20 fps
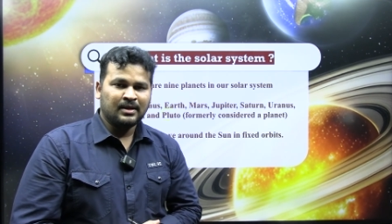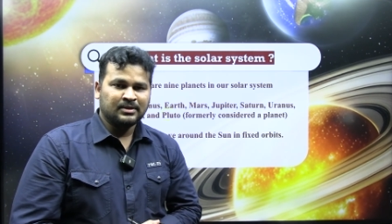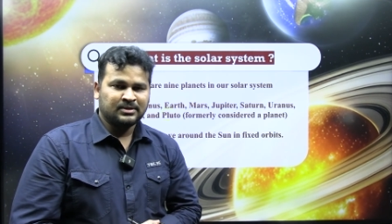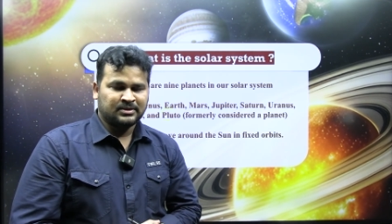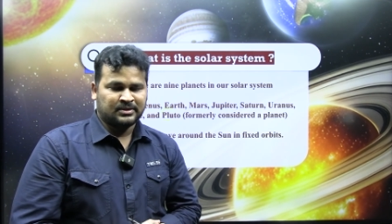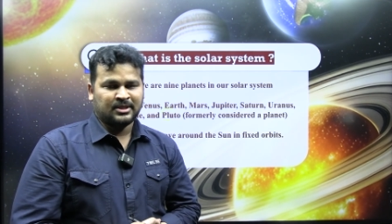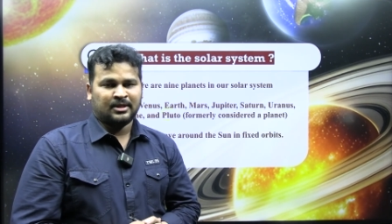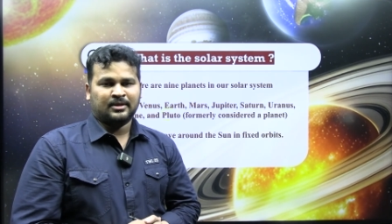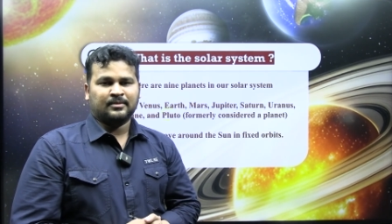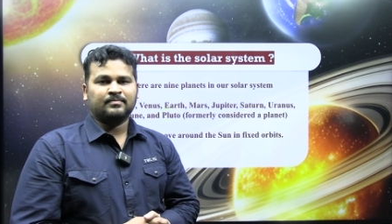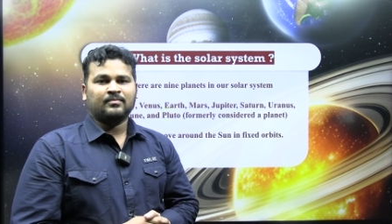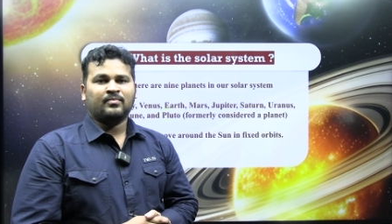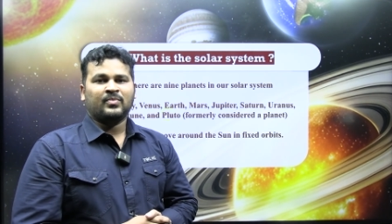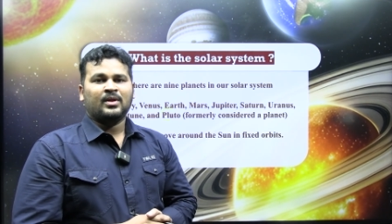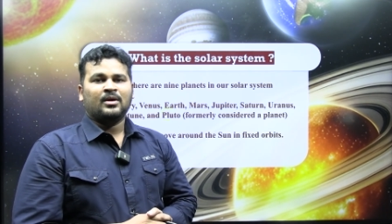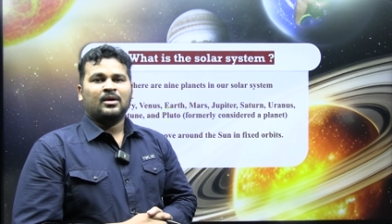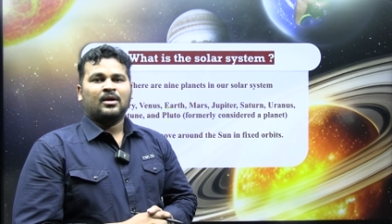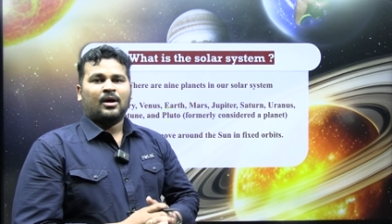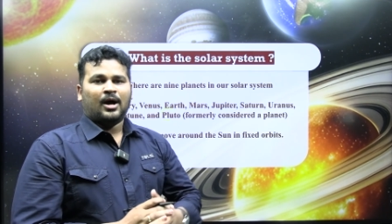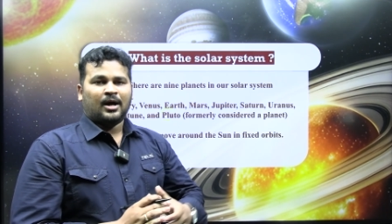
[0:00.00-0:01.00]
sun
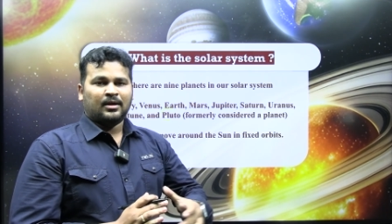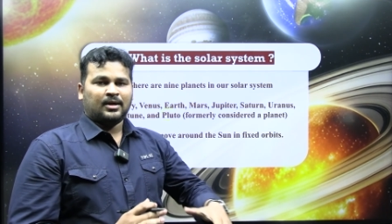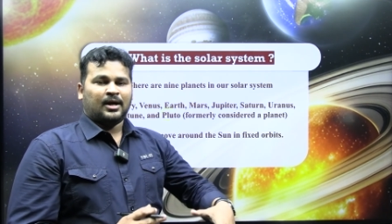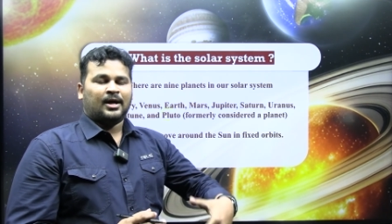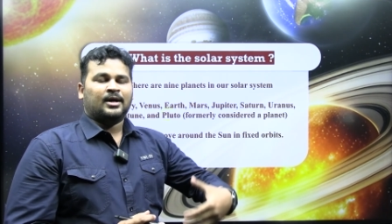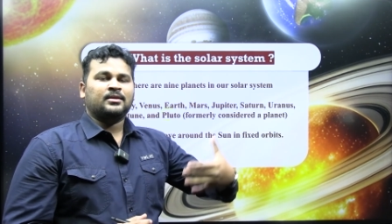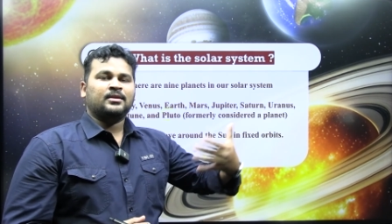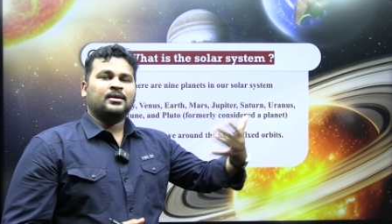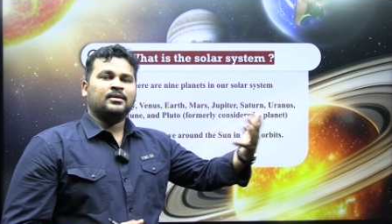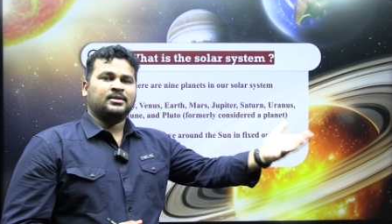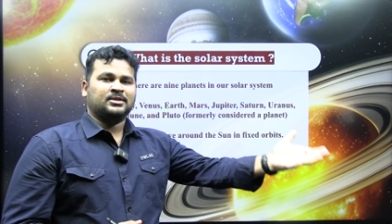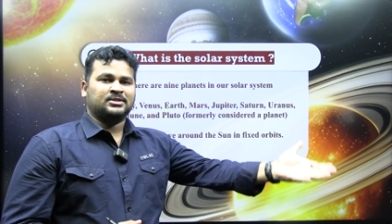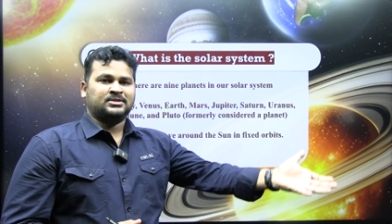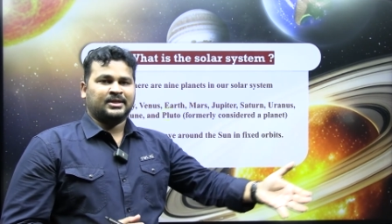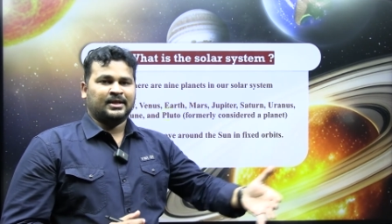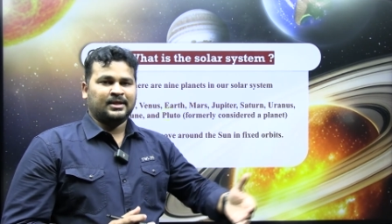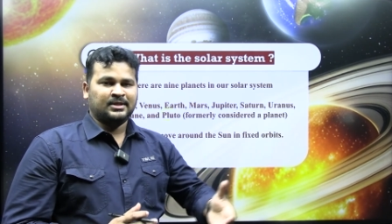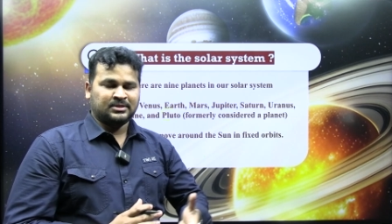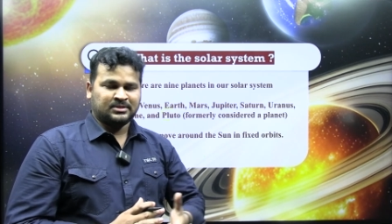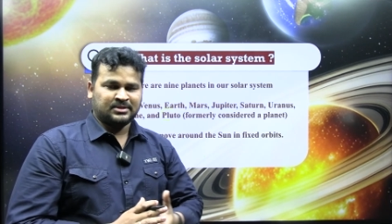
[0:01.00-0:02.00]
on other
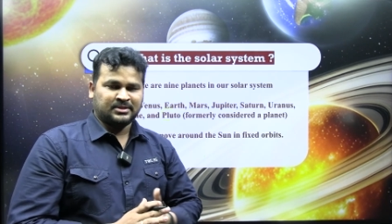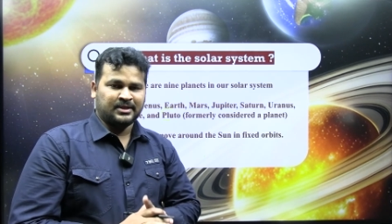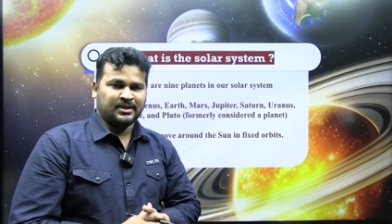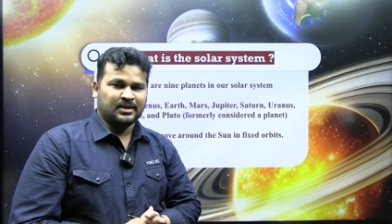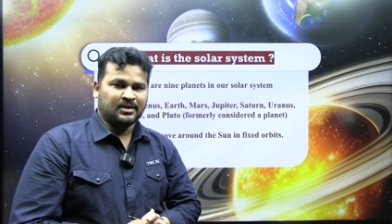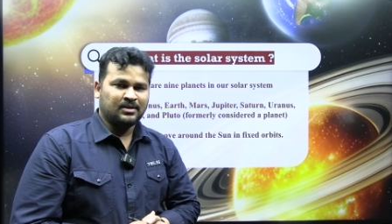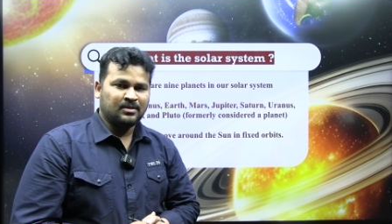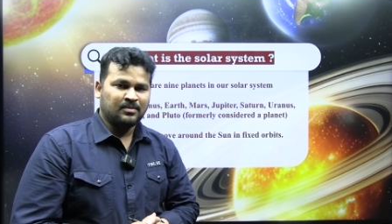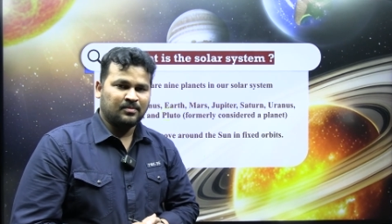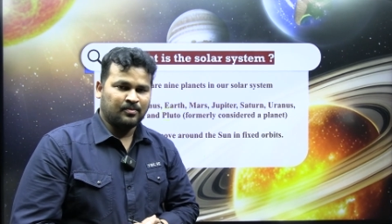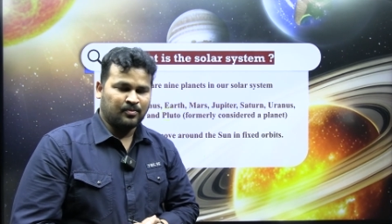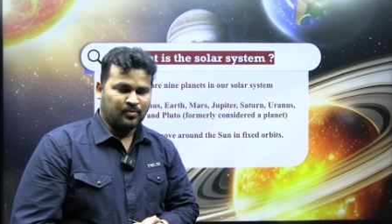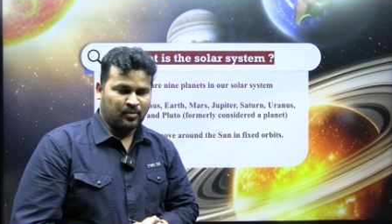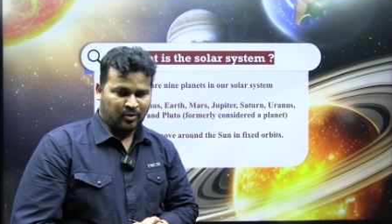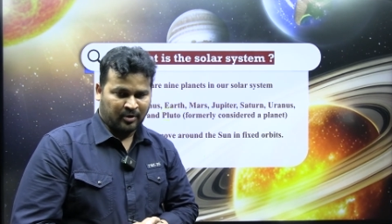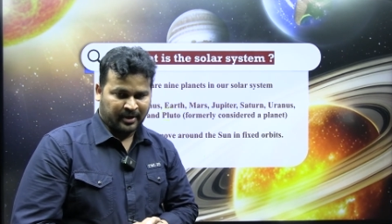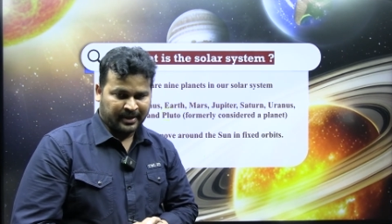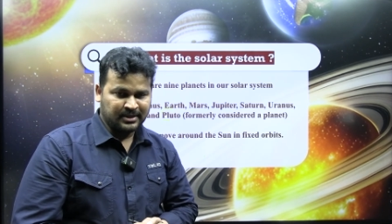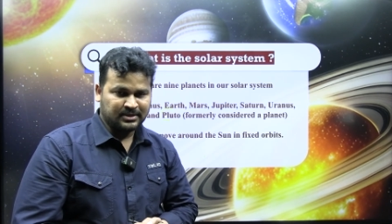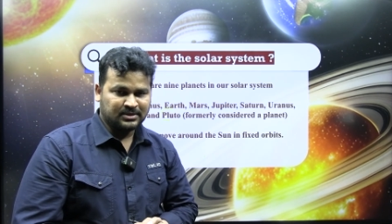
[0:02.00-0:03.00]
celestial
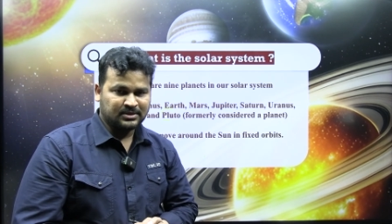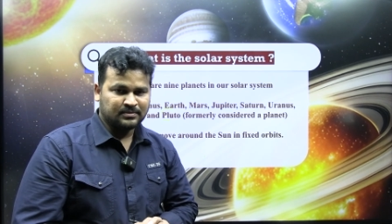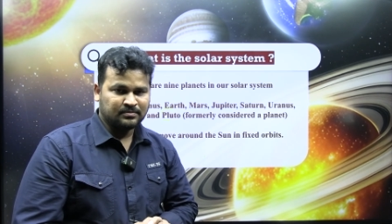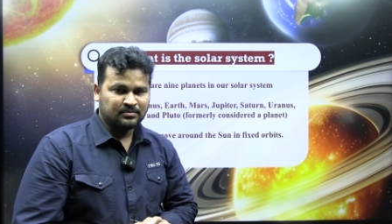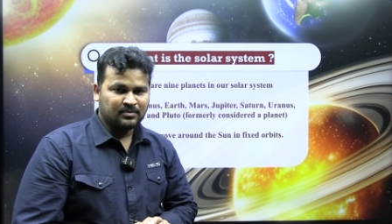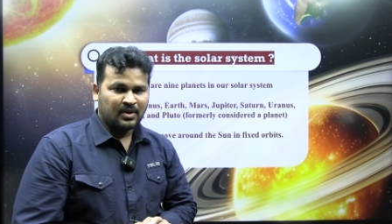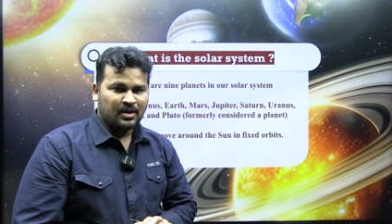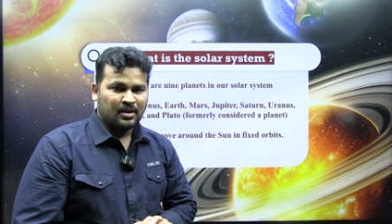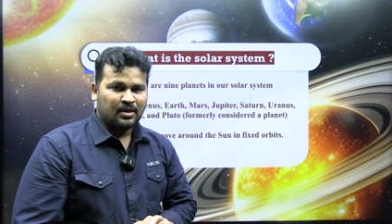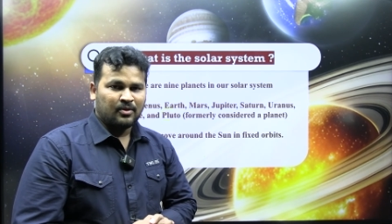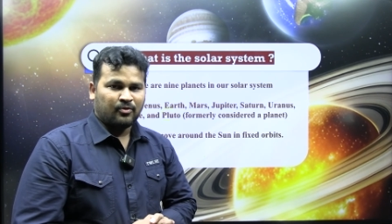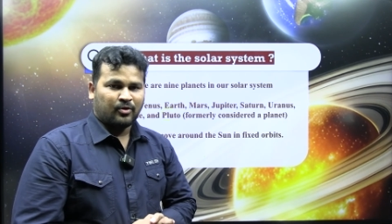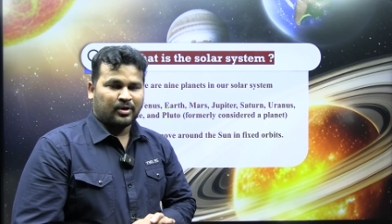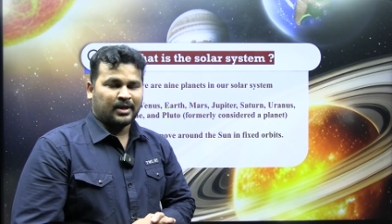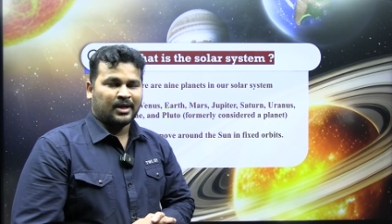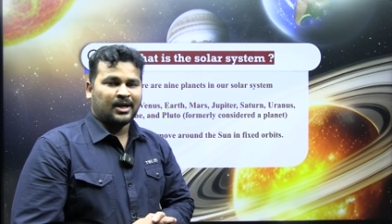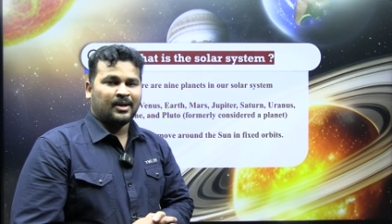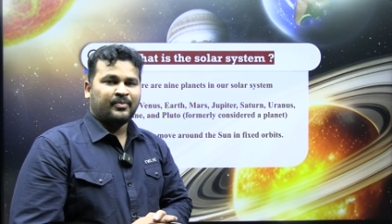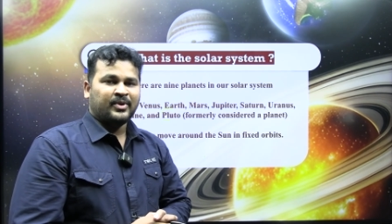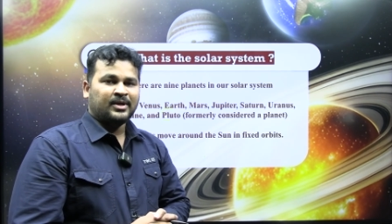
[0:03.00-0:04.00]
bodies,
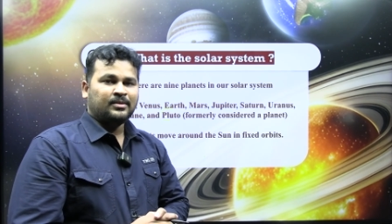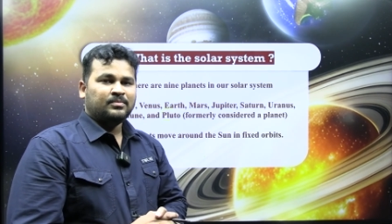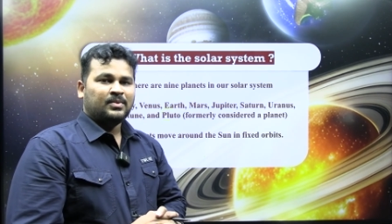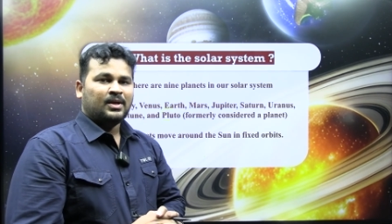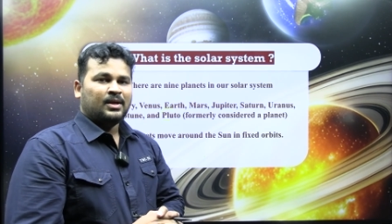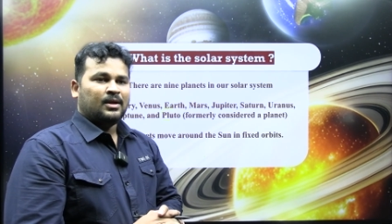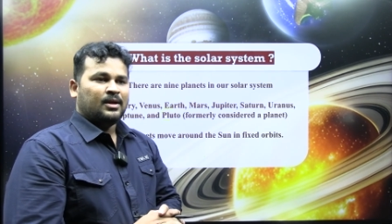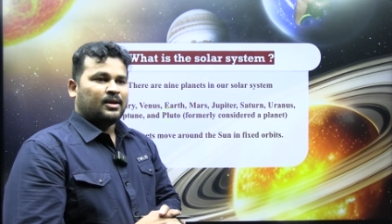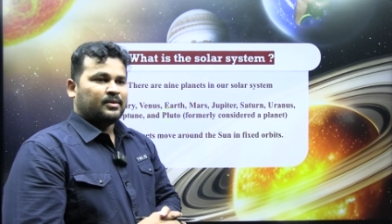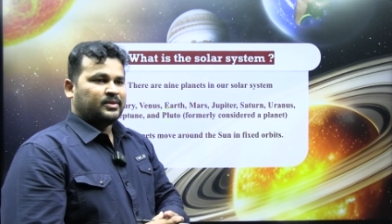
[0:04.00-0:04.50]
what happened?